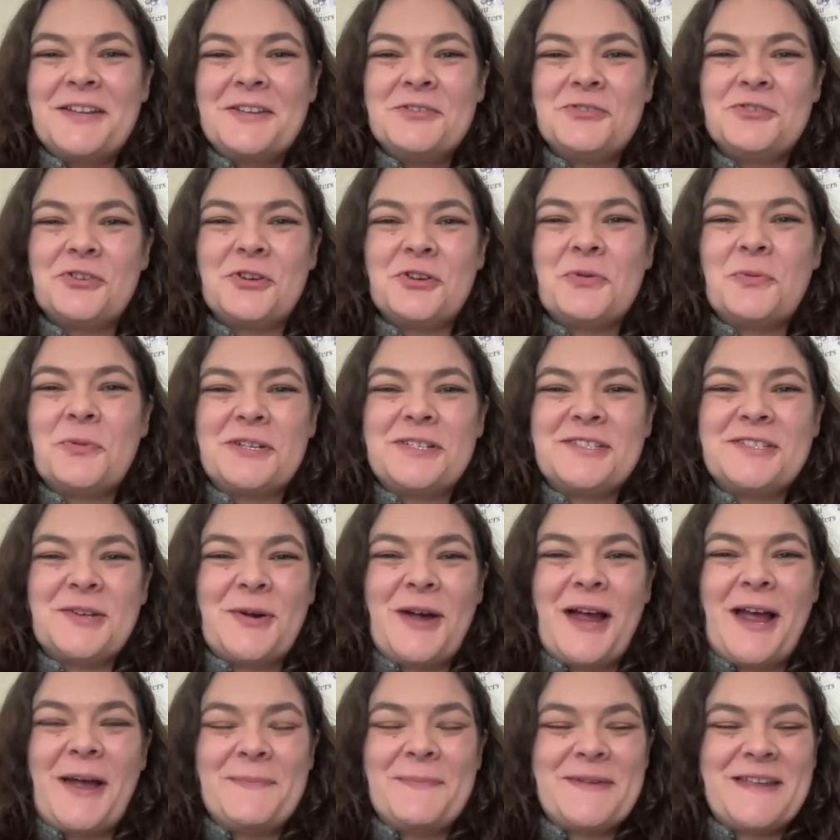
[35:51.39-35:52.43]
Drew, we're so
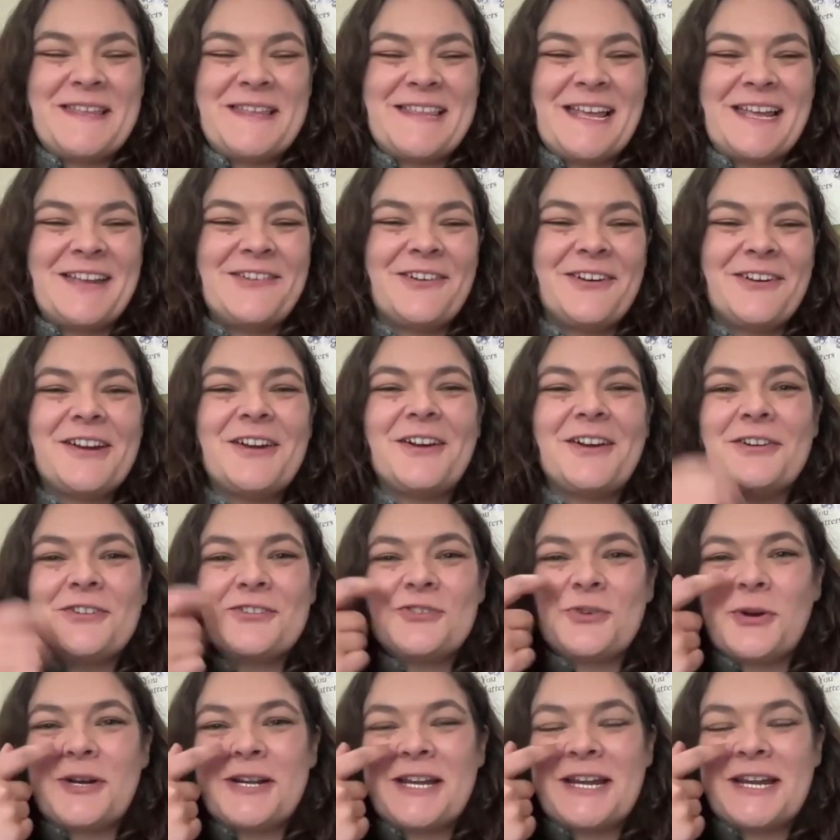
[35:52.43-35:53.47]
happy that you're here
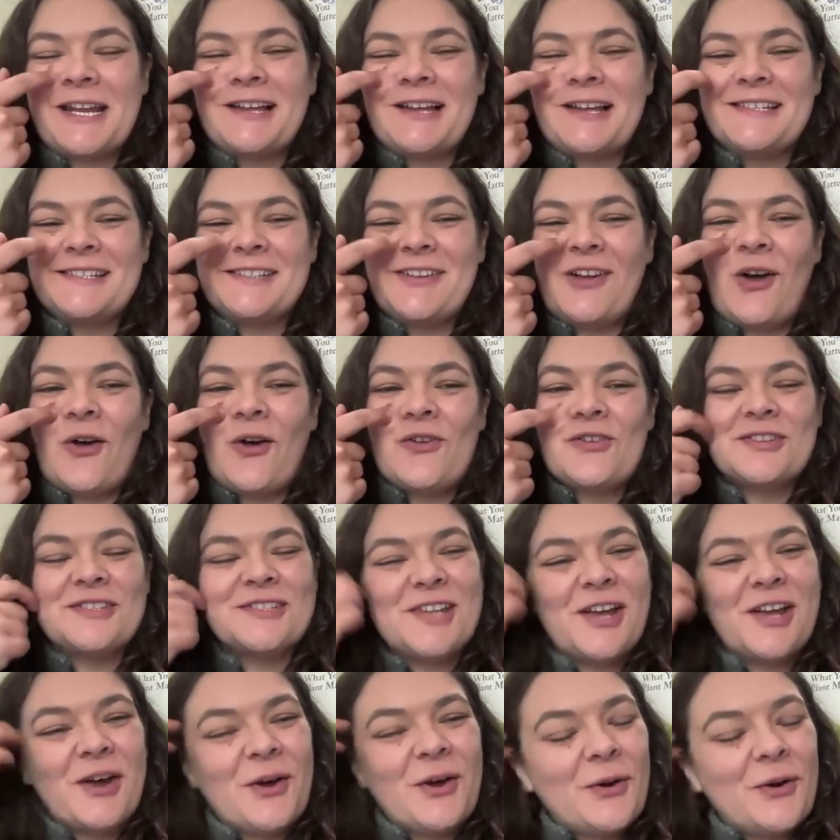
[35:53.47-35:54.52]
joining us
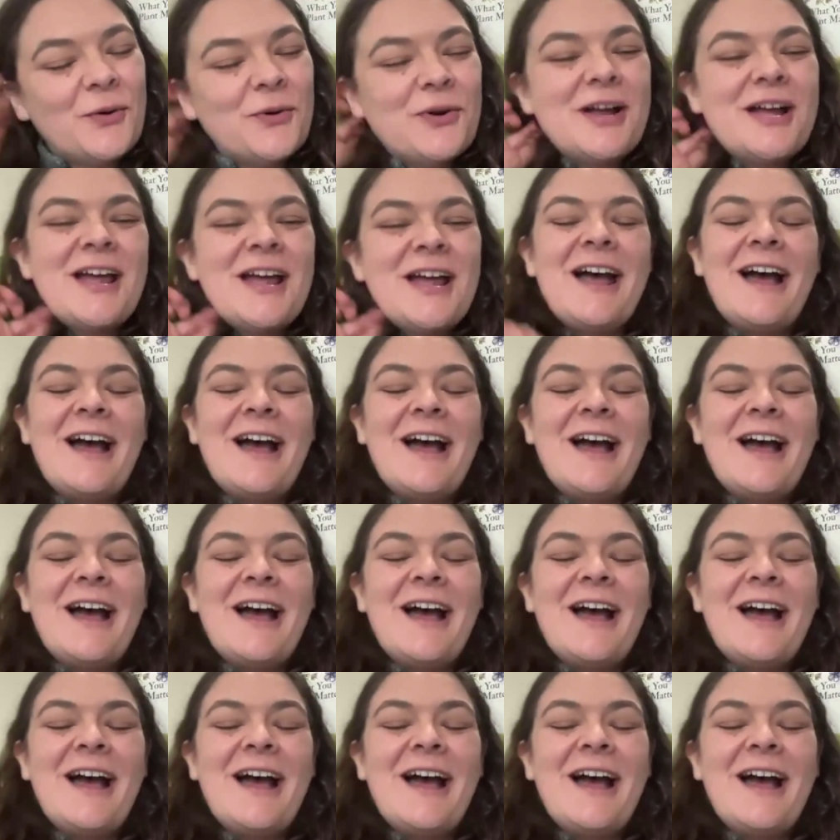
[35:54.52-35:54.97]
also.